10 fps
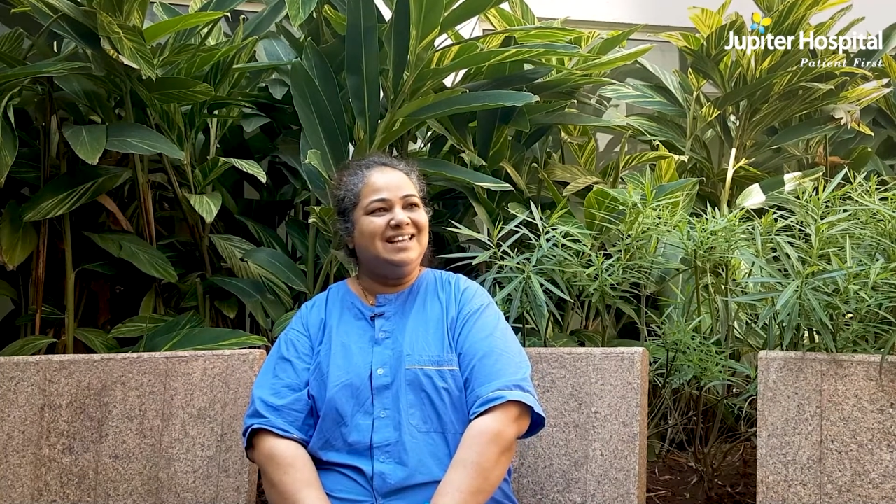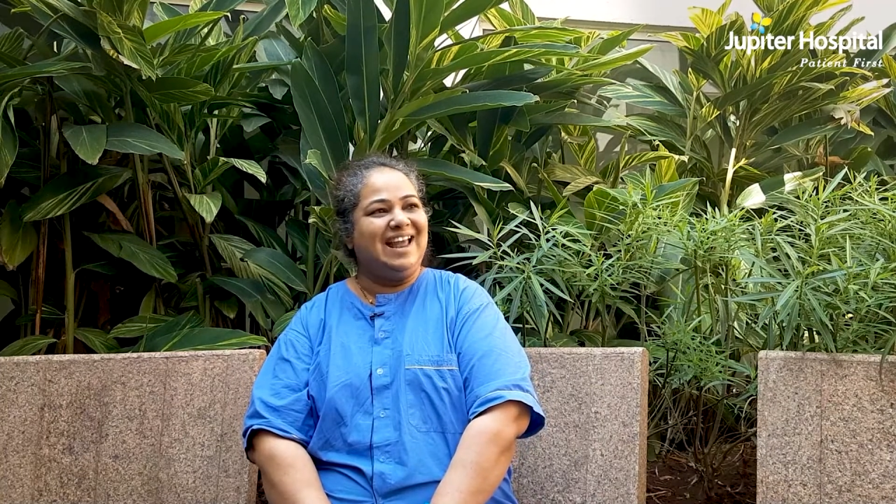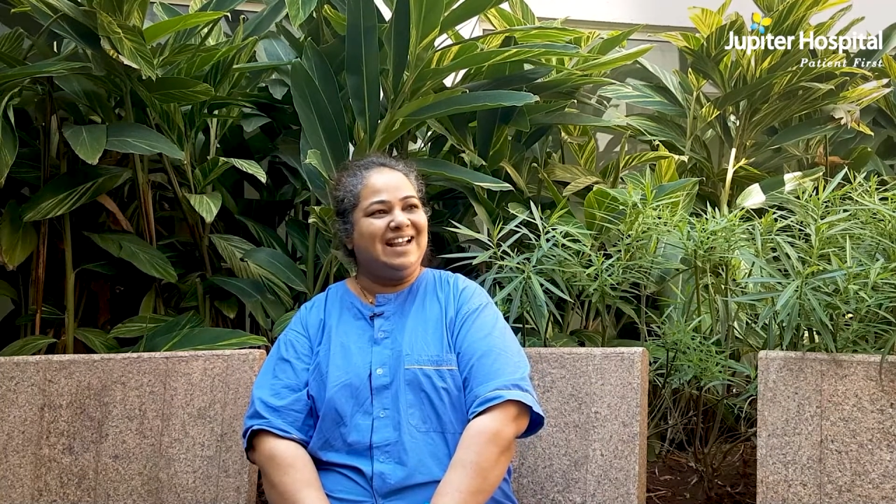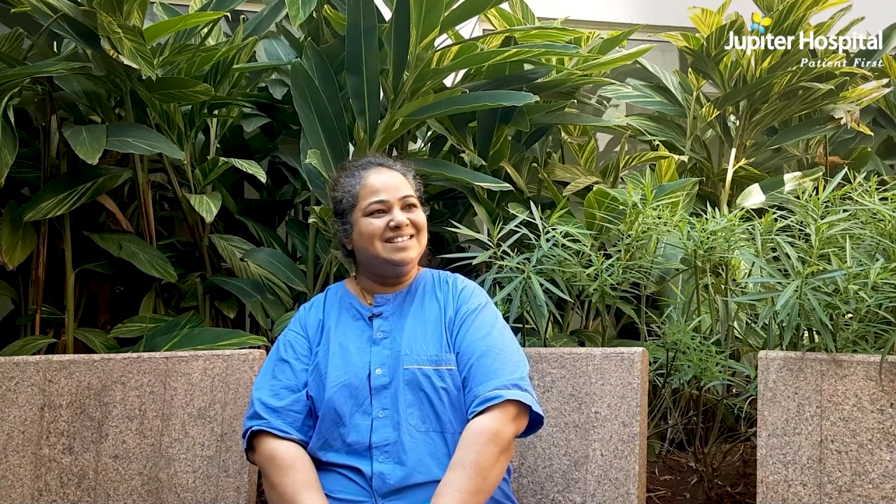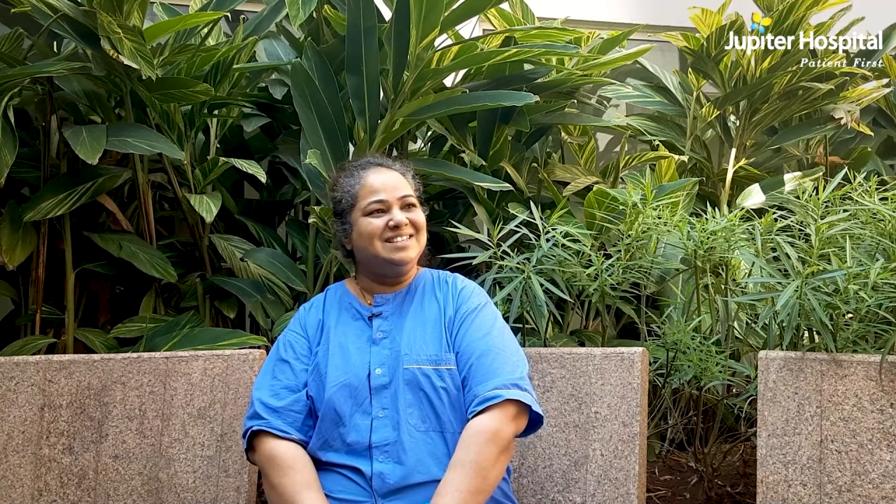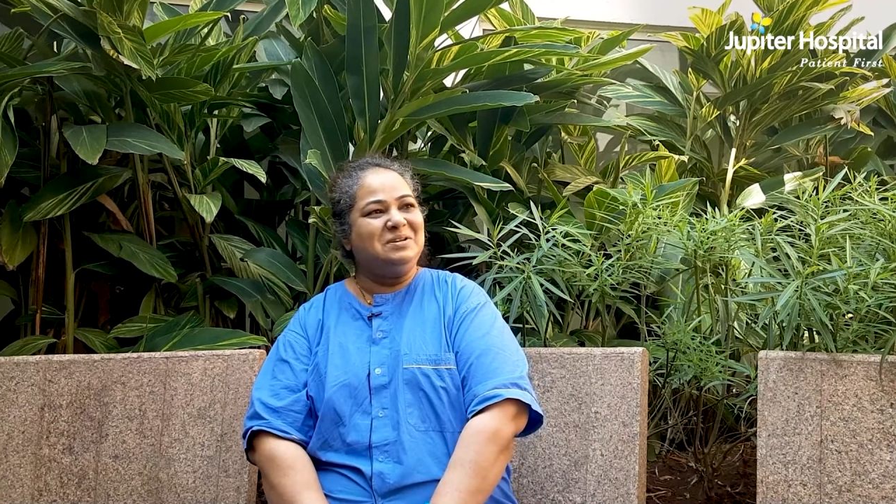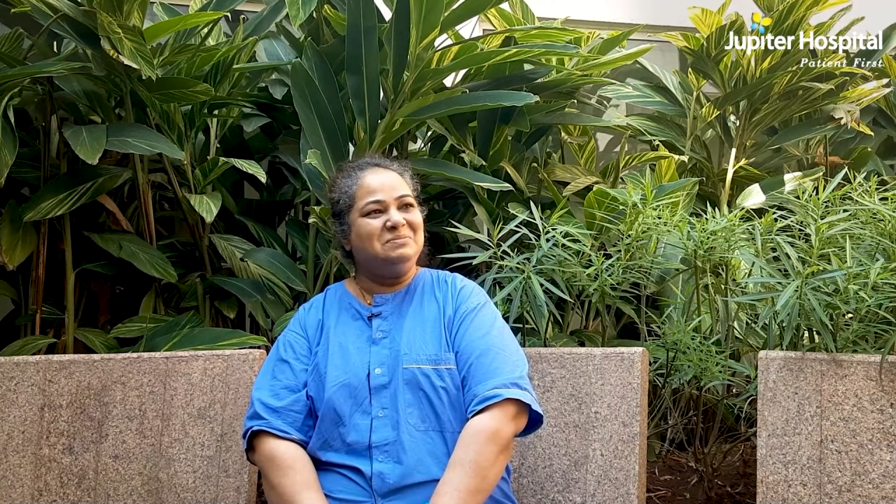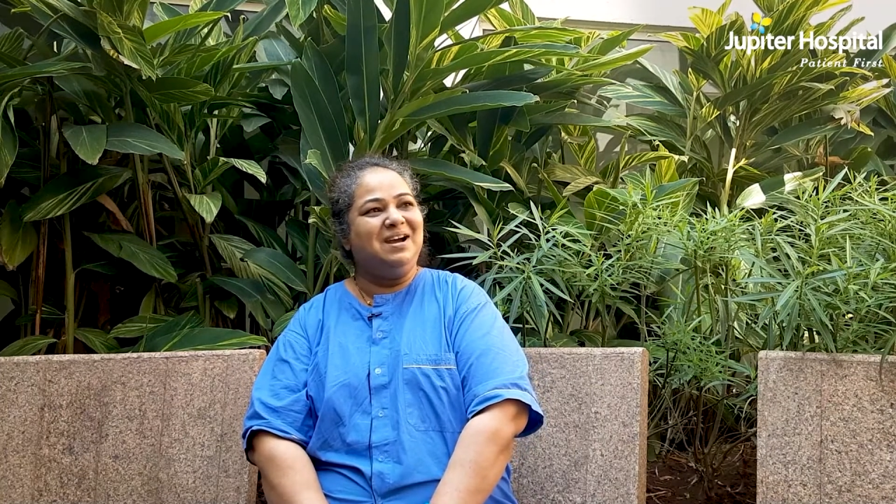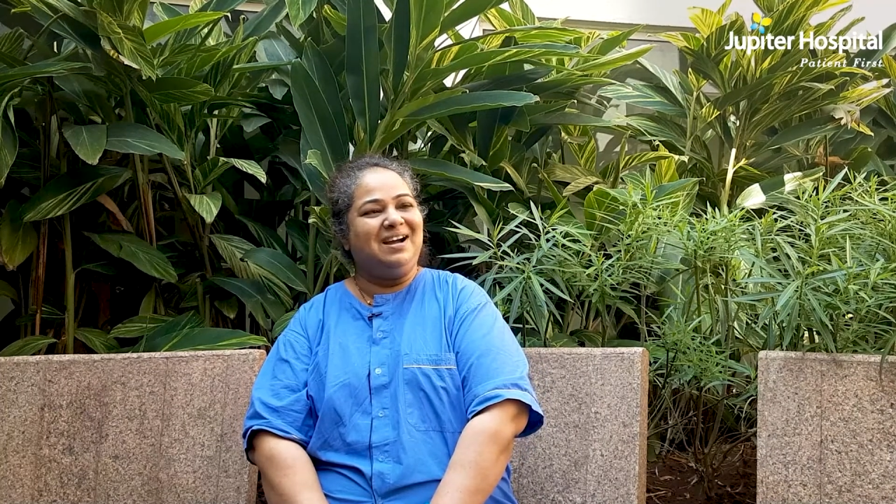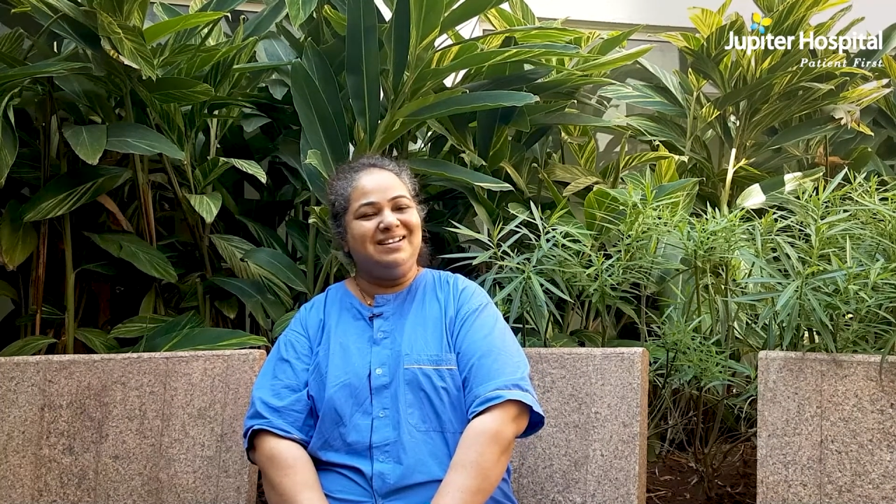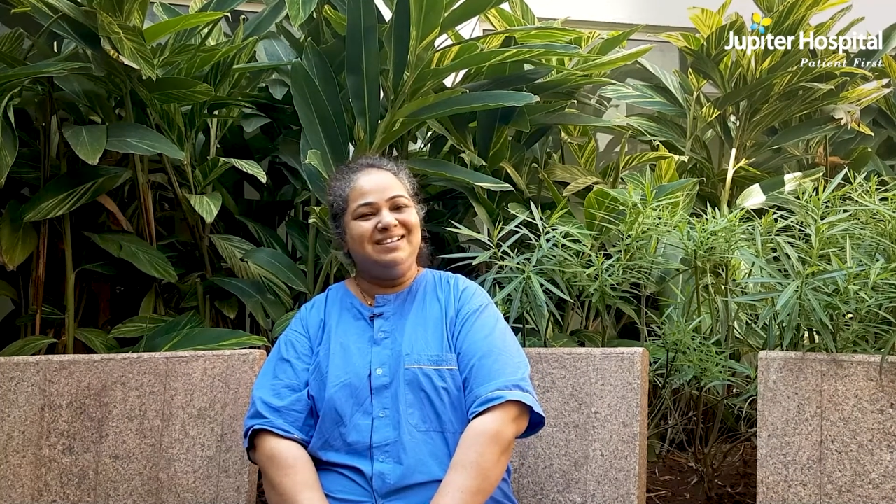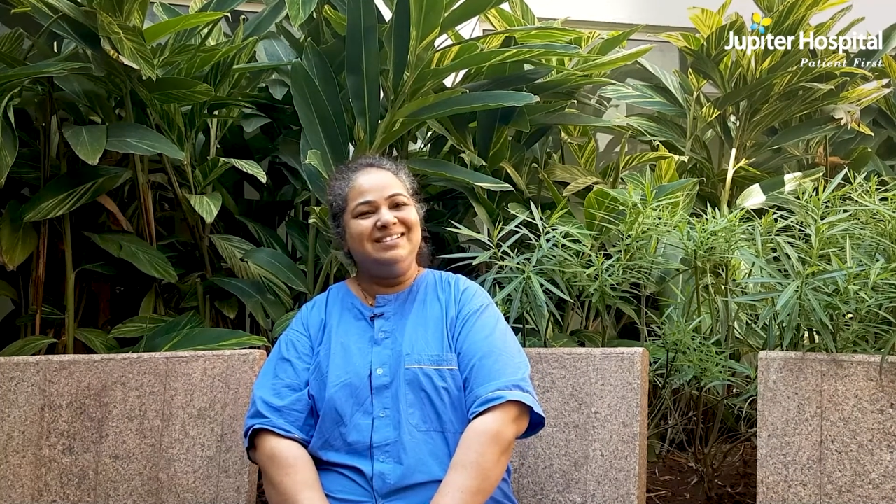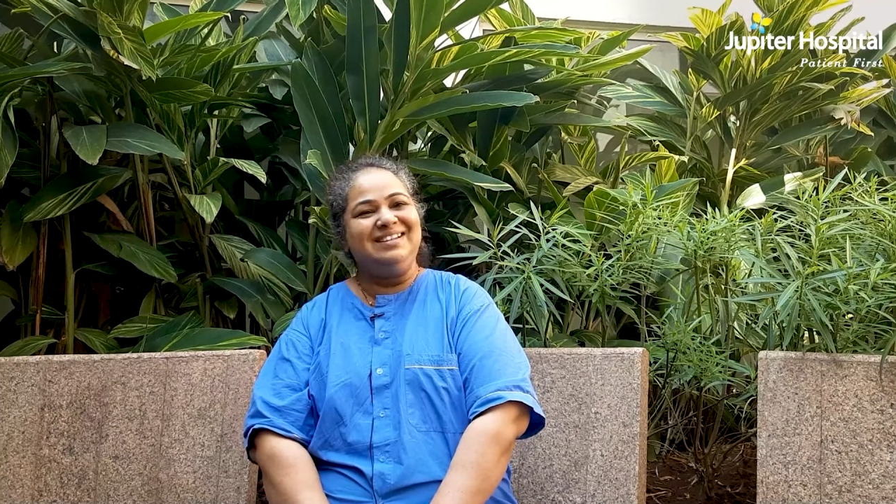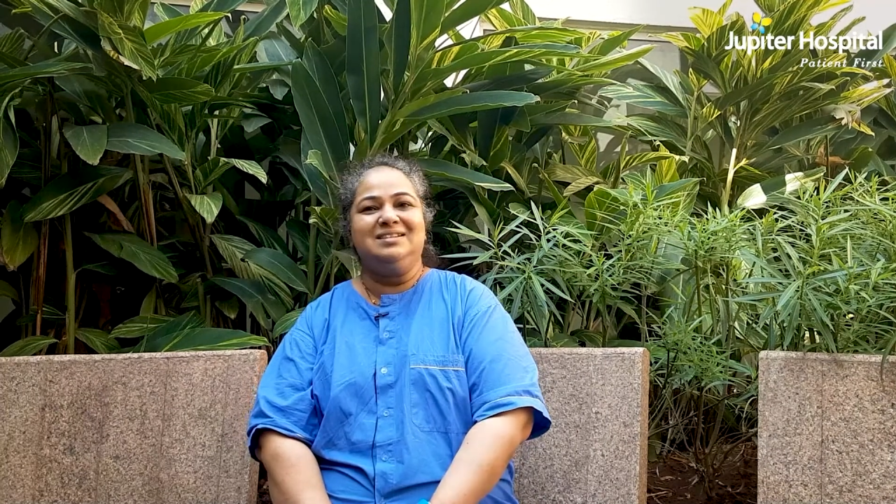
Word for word: landscaped garden.